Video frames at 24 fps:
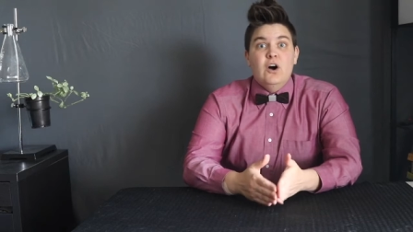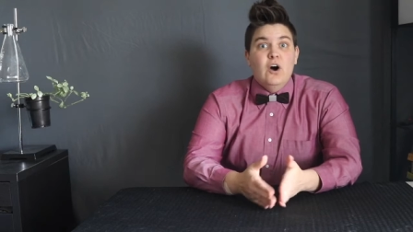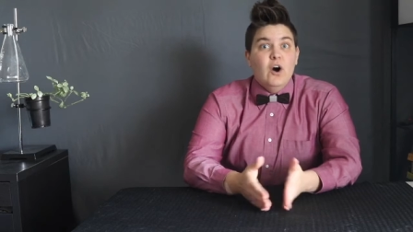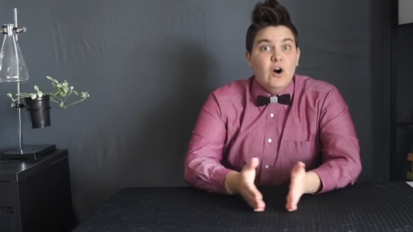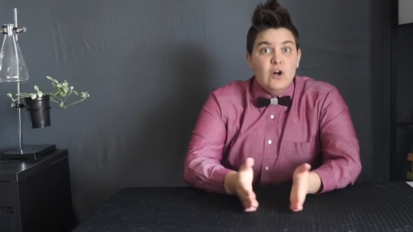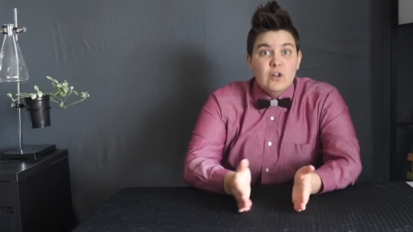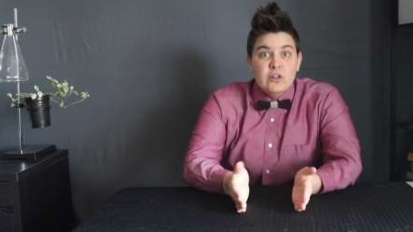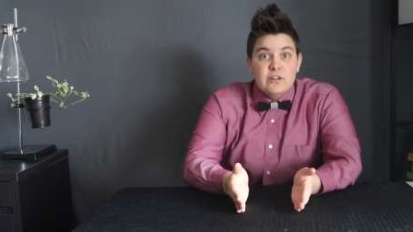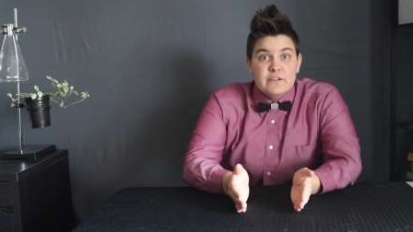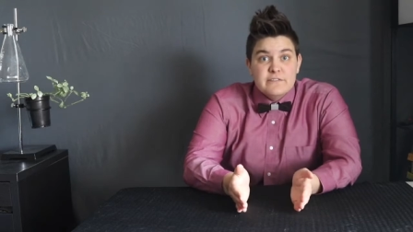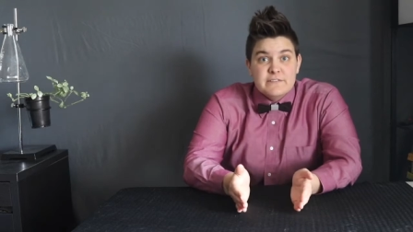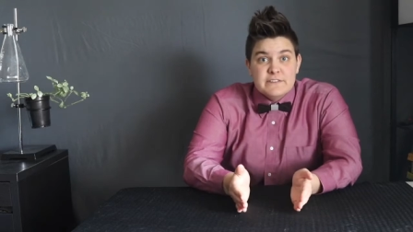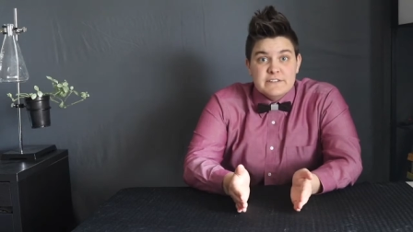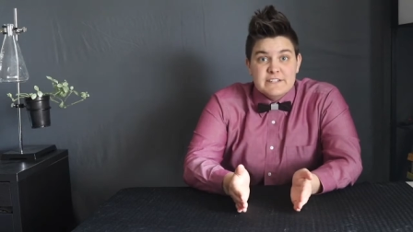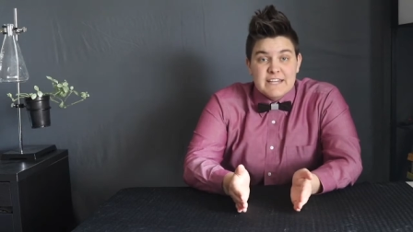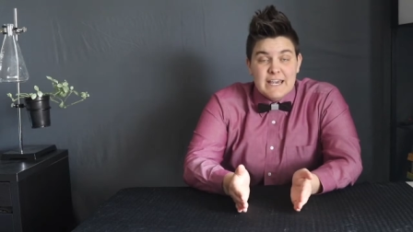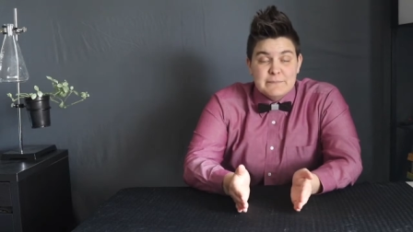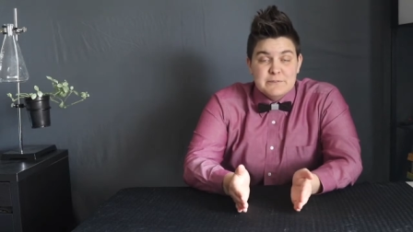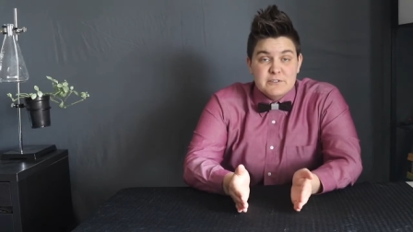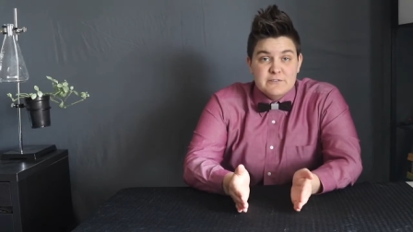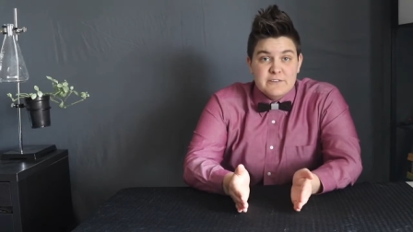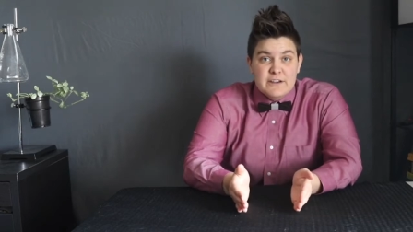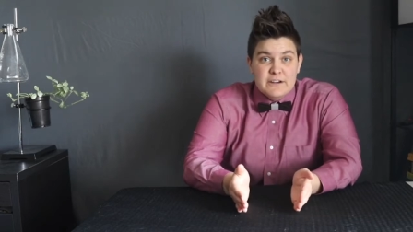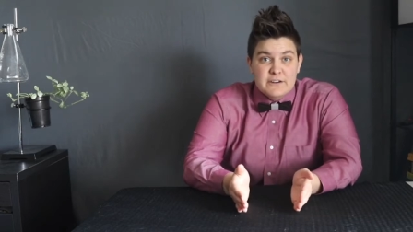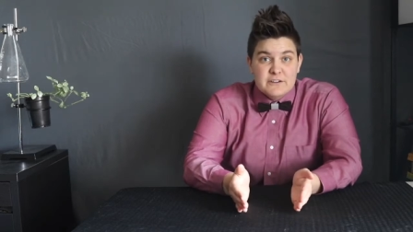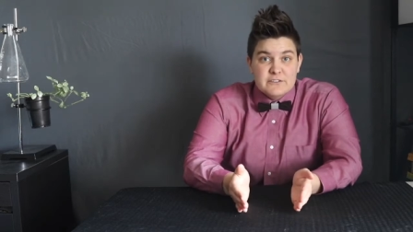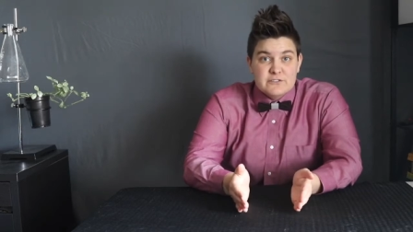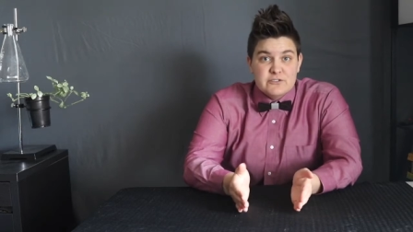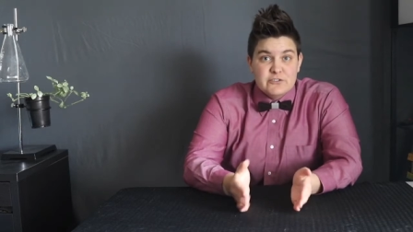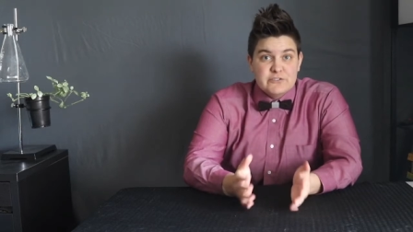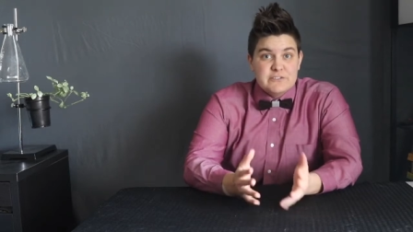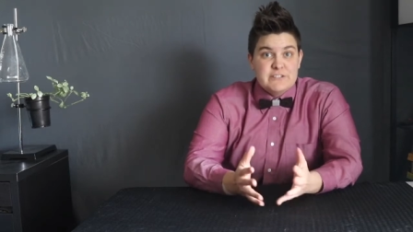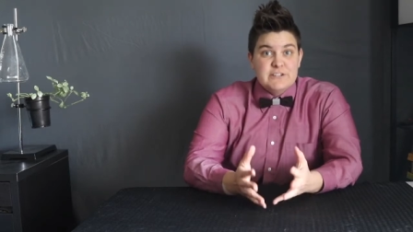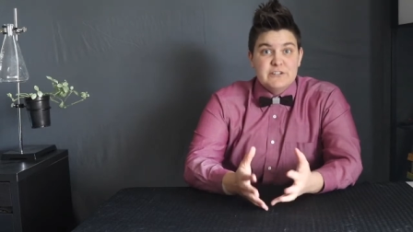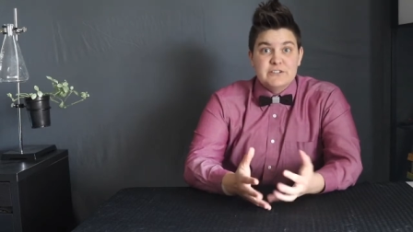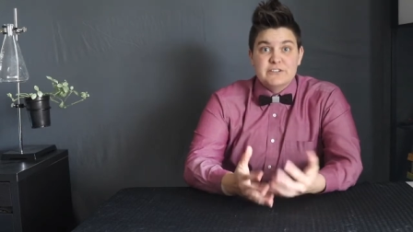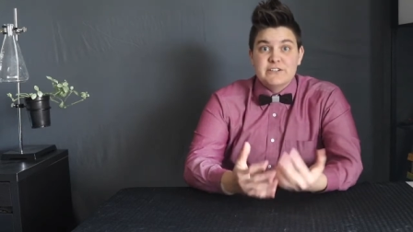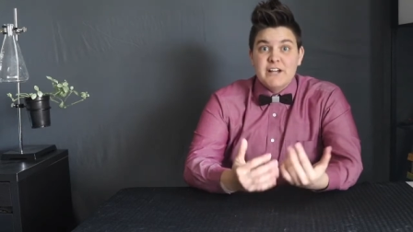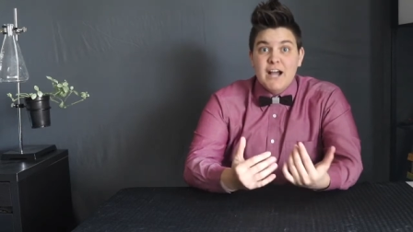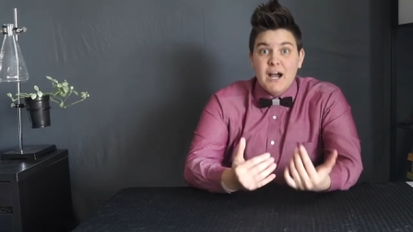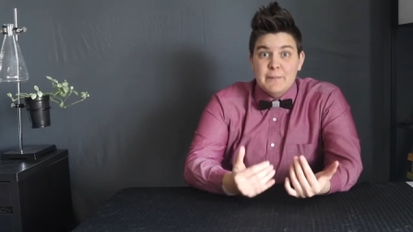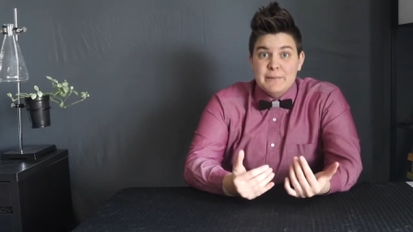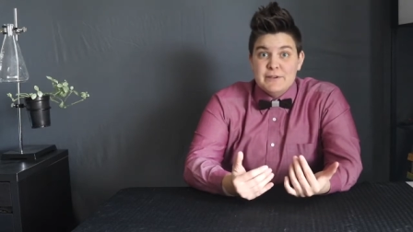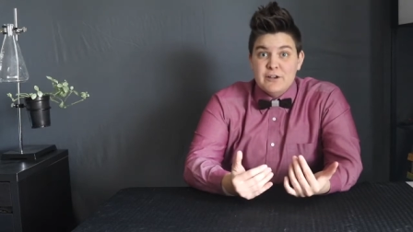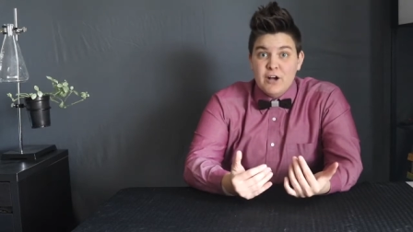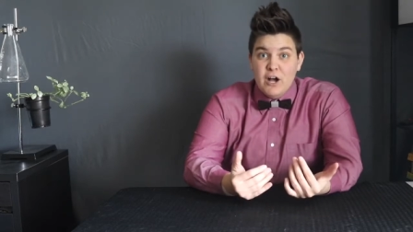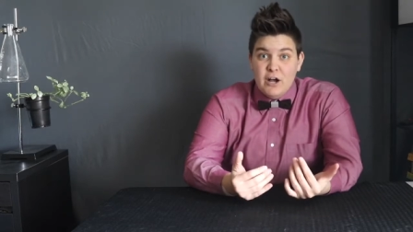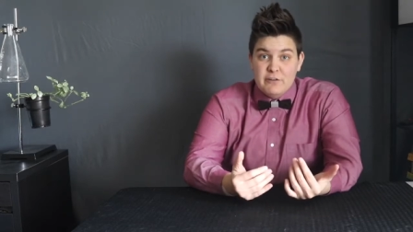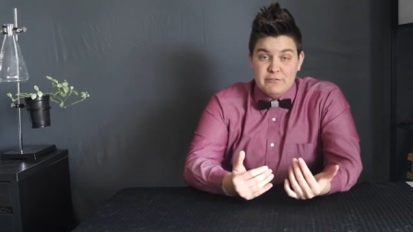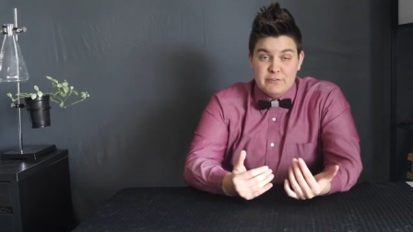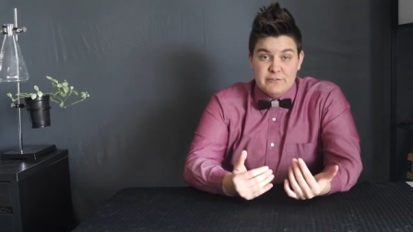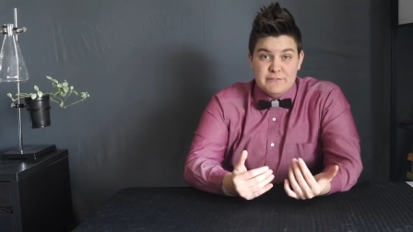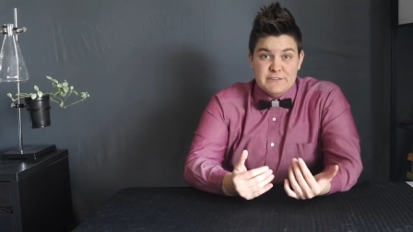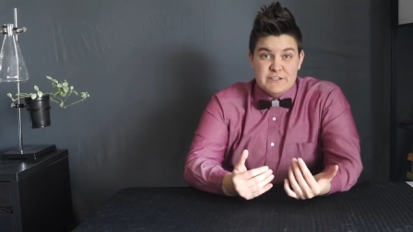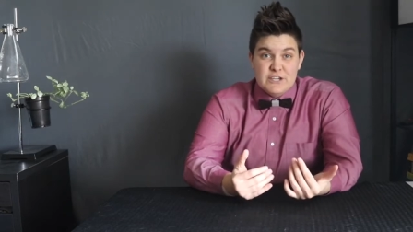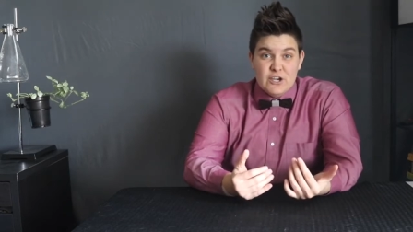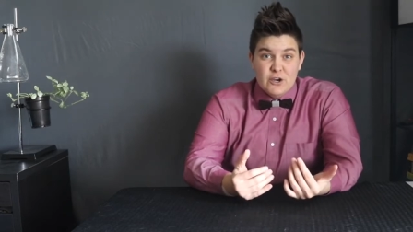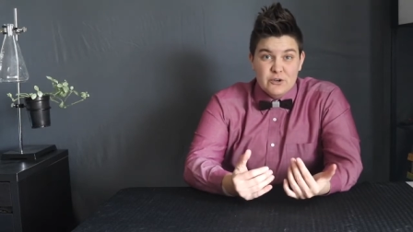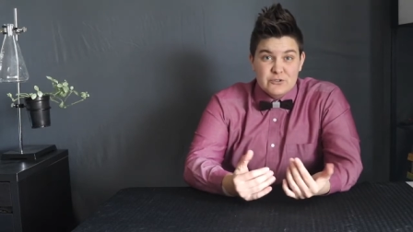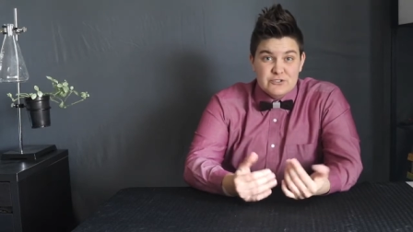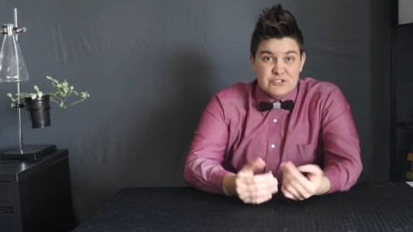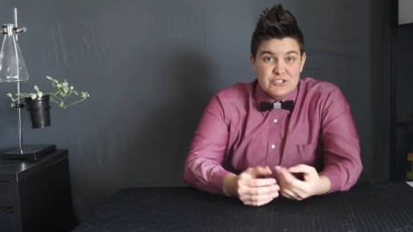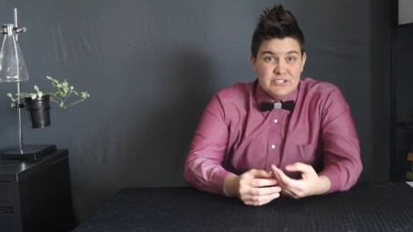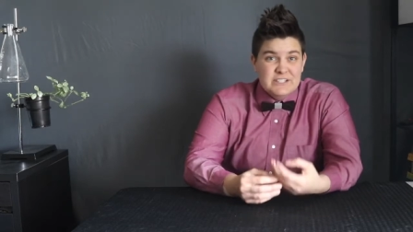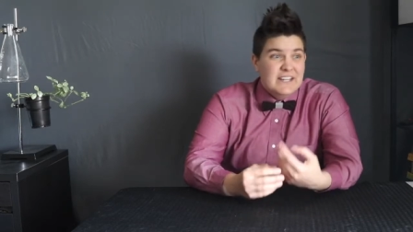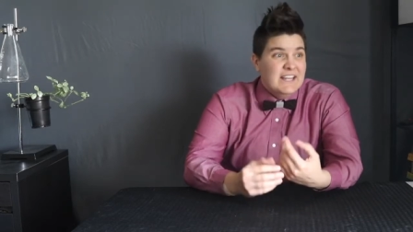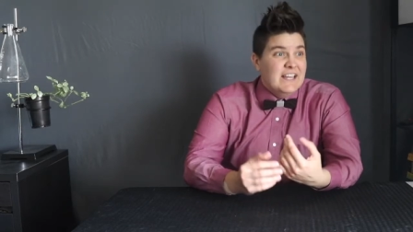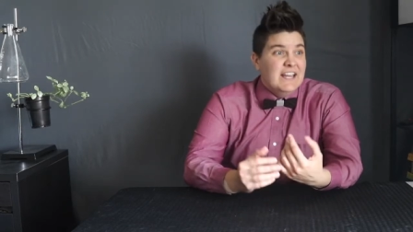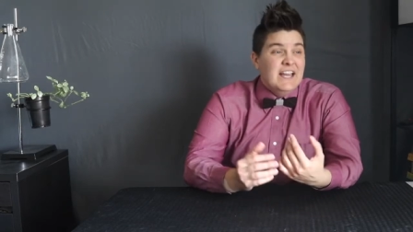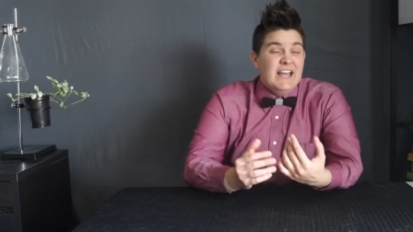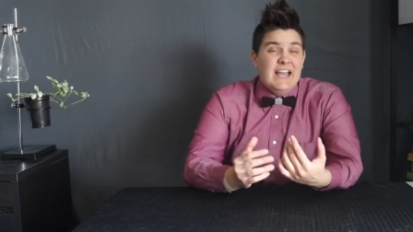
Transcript: all of the types of aerosols that are coming off of the ocean